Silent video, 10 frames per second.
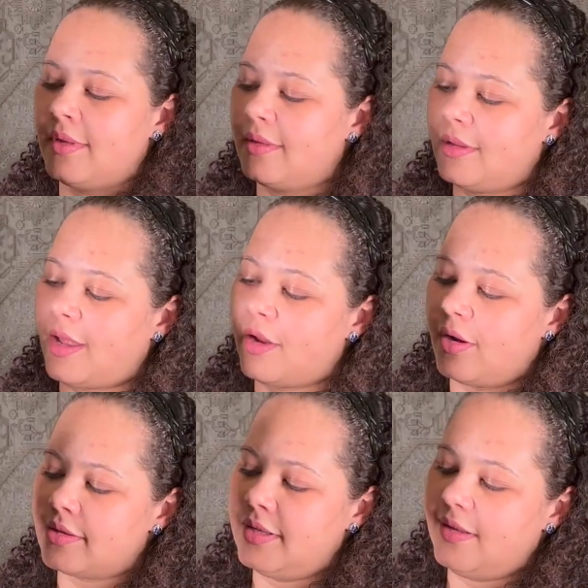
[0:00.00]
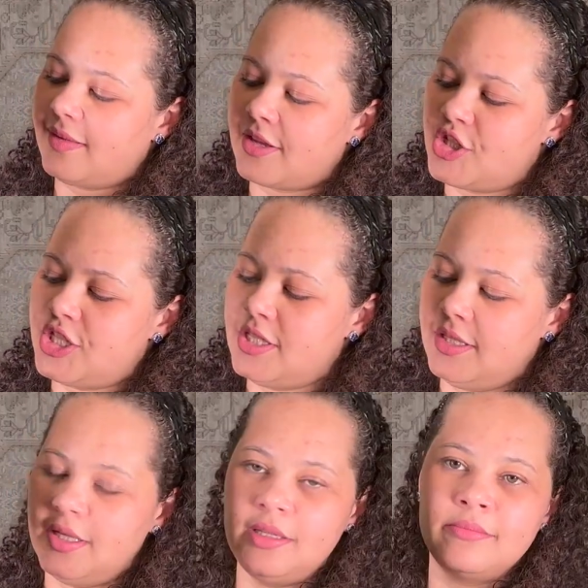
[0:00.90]
I got these at
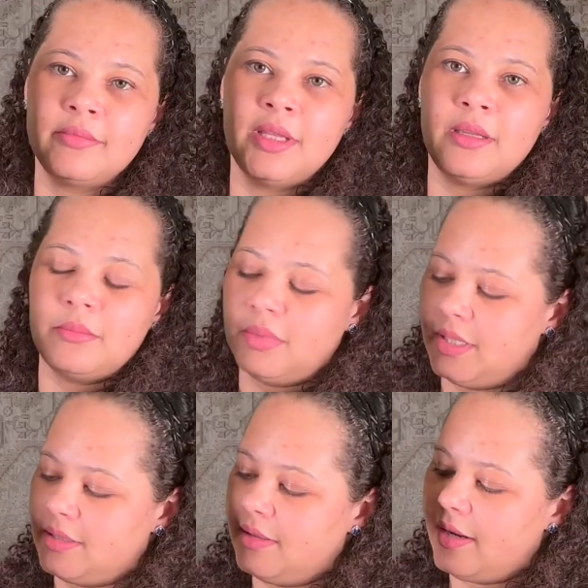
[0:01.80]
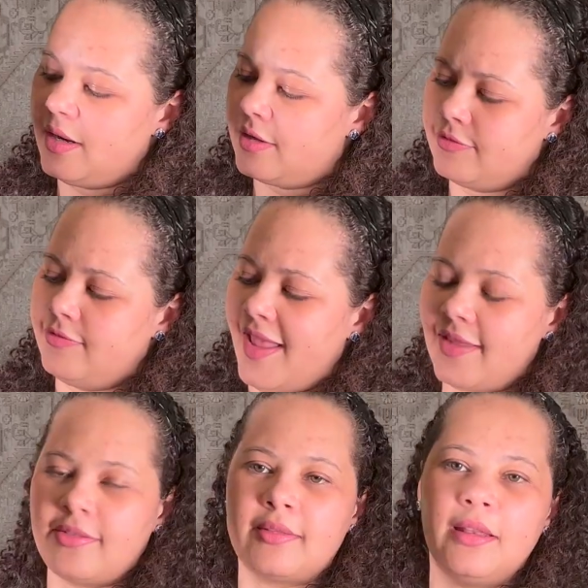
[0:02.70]
Shein, but they are
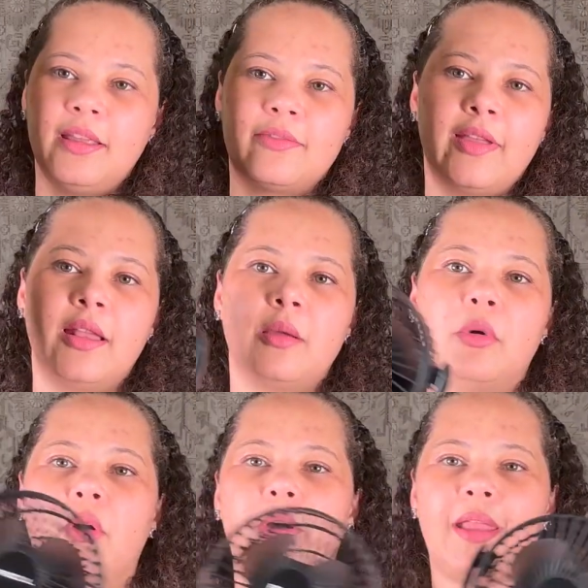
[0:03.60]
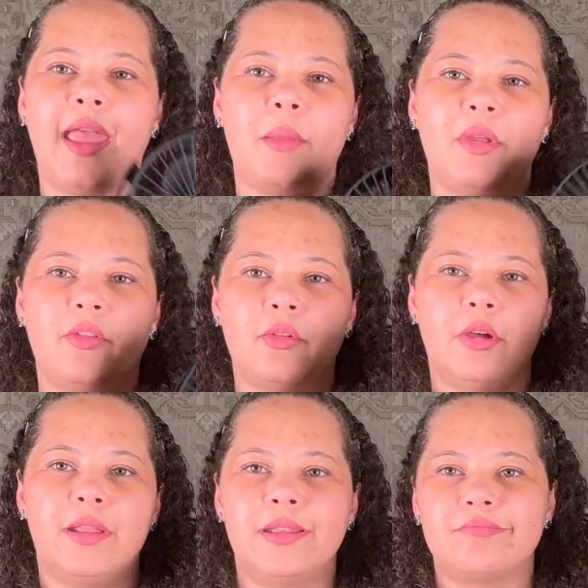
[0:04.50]
vastly available on
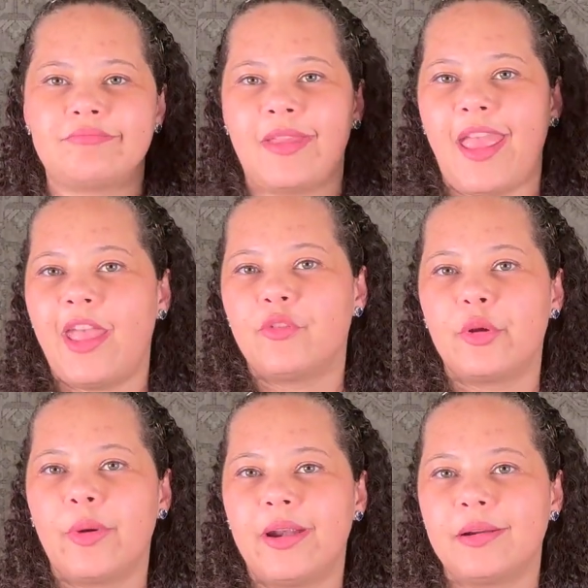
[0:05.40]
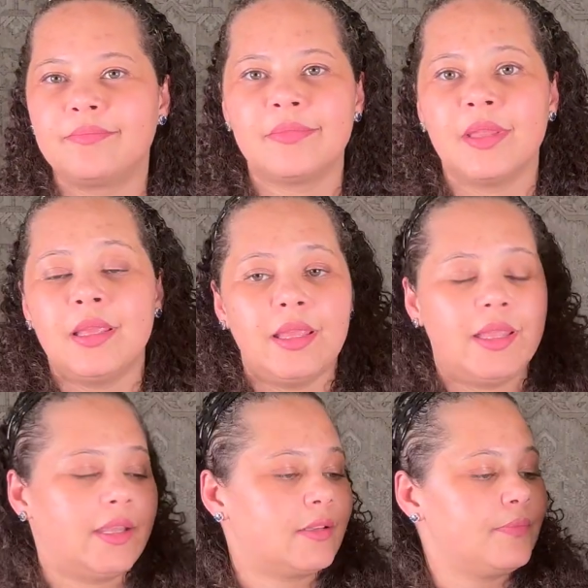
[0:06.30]
Amazon and everywhere,
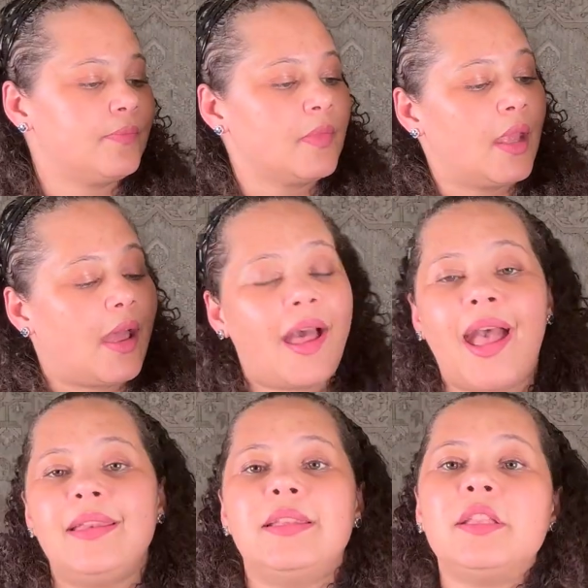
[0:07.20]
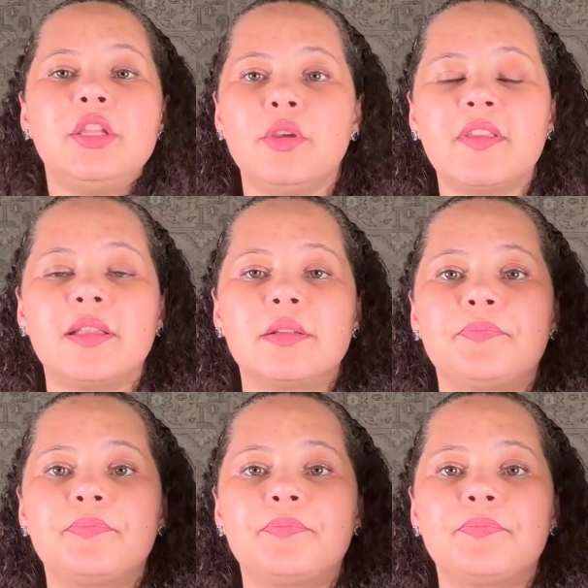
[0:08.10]
and I didn't use it.